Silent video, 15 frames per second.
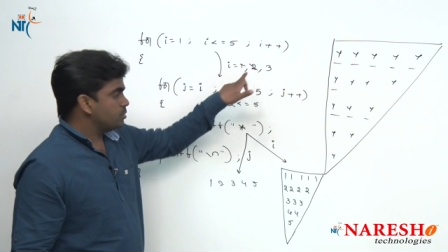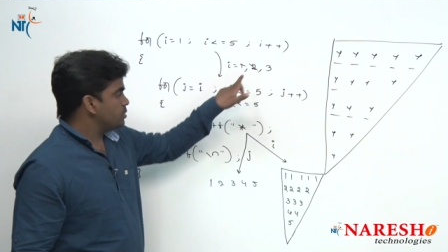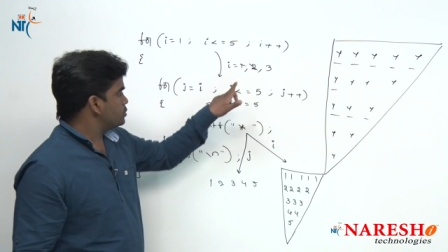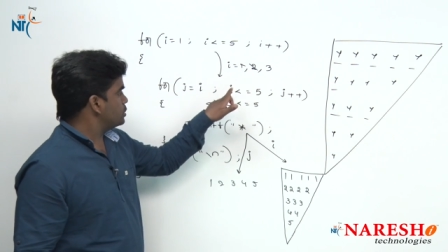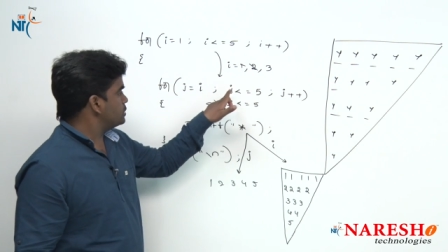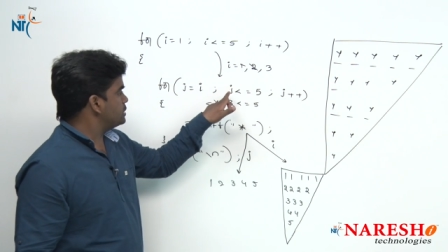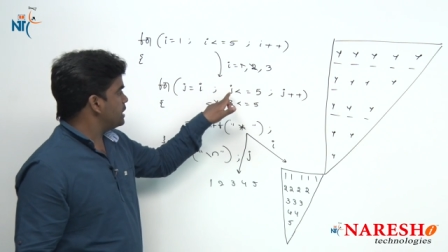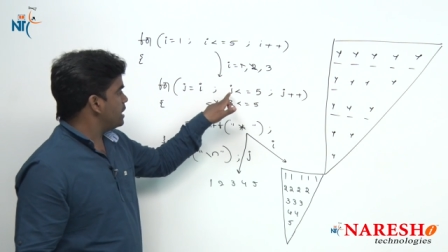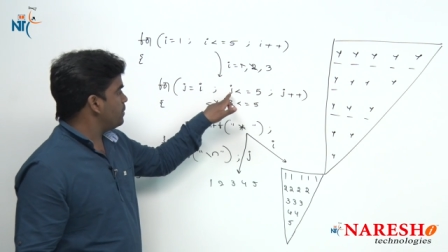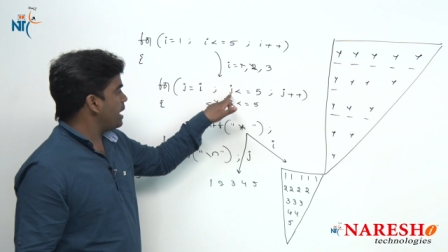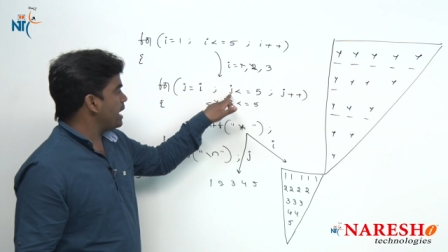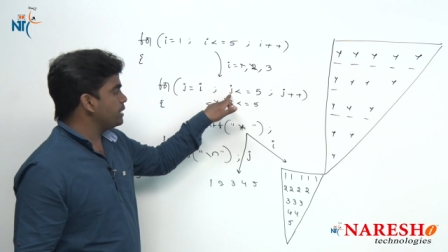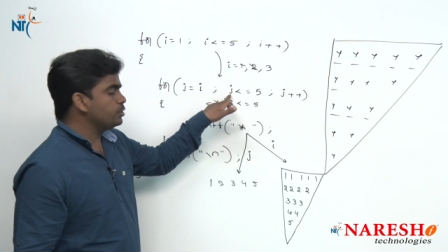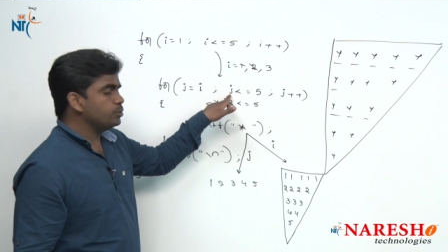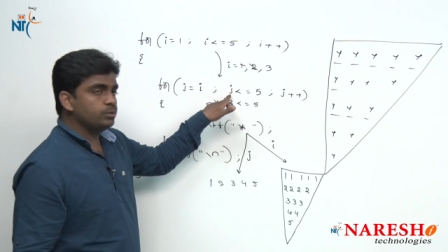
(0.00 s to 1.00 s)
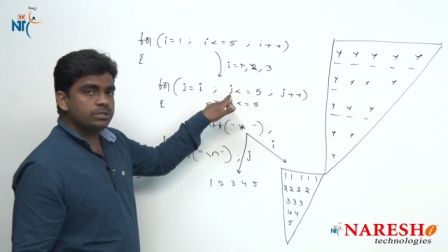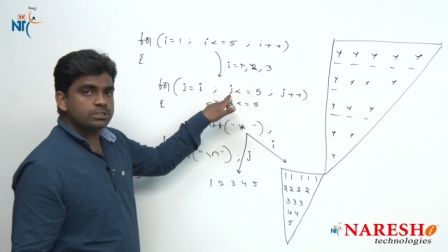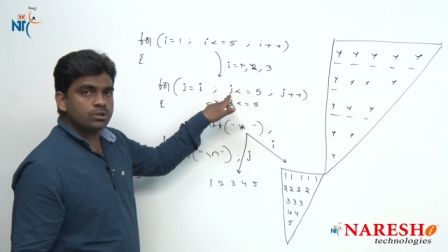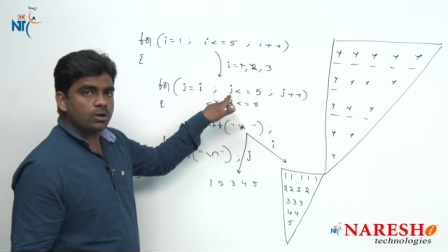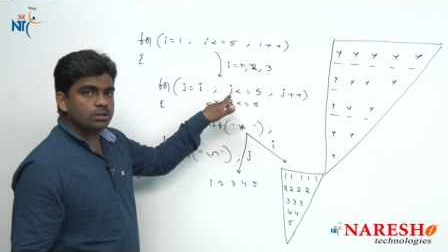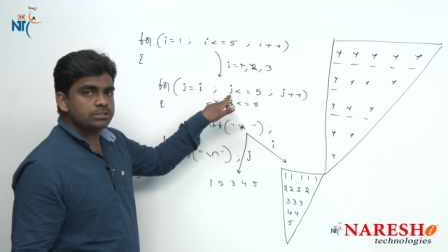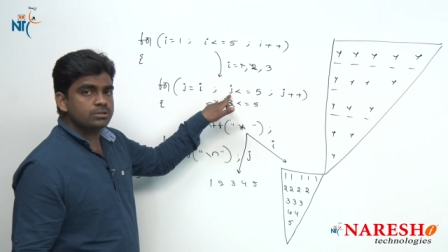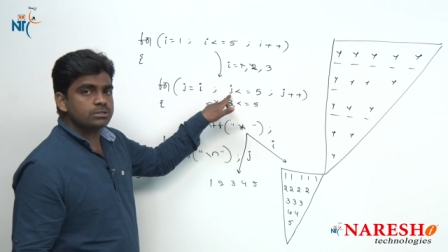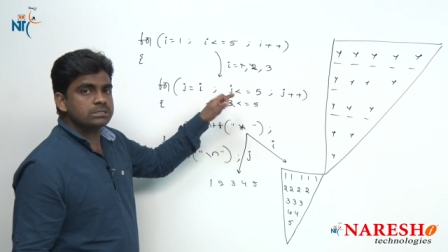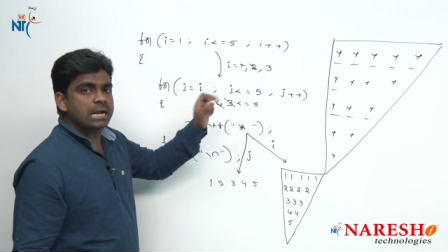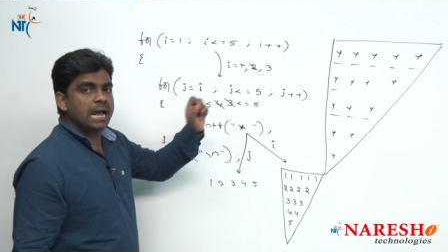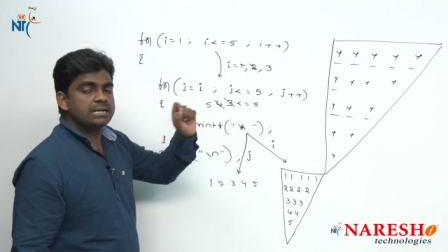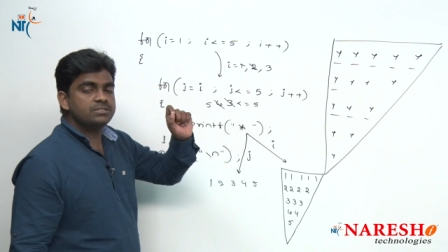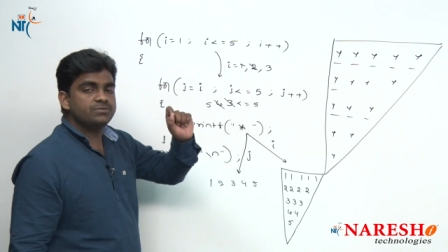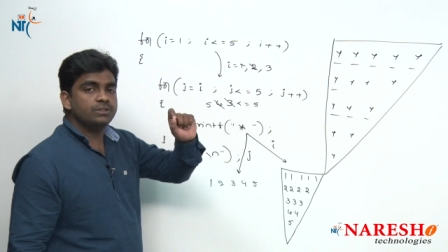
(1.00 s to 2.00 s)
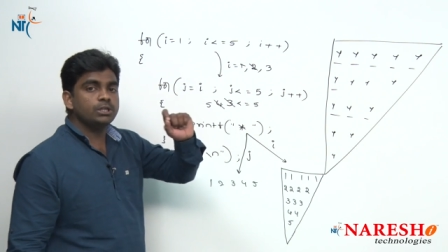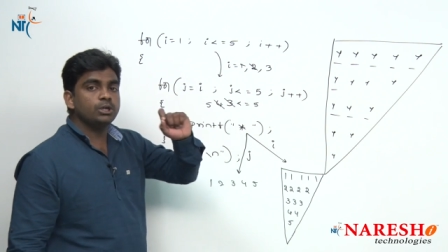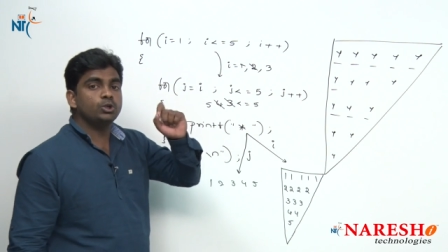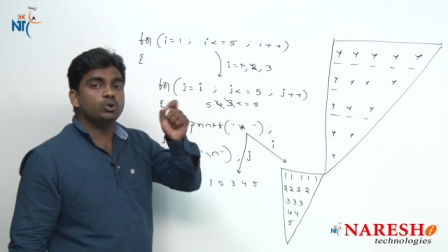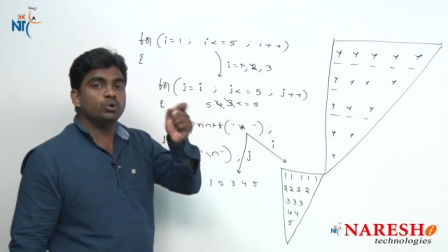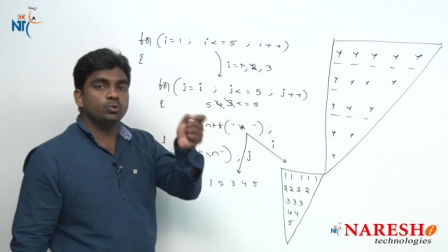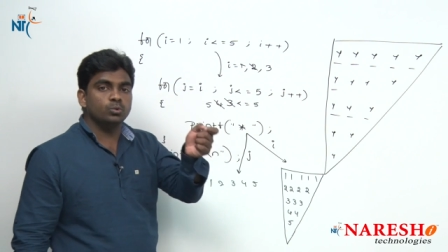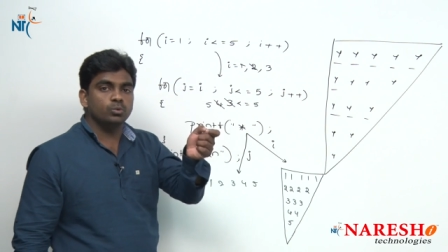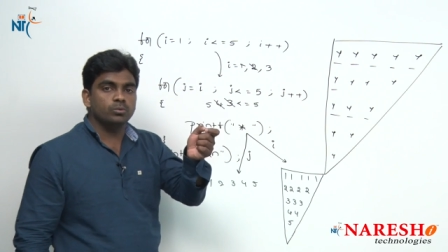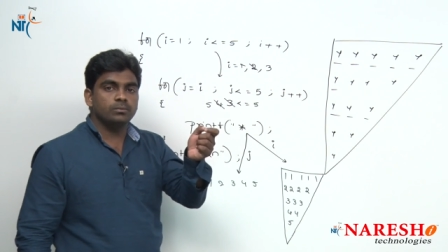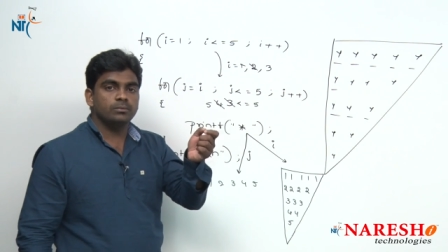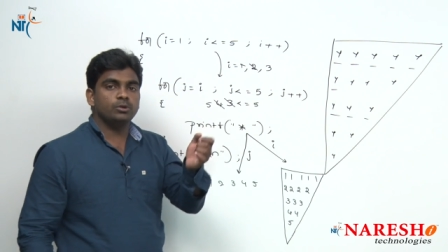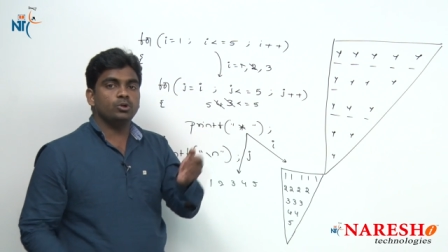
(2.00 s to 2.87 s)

So, J value is also starts with a 2.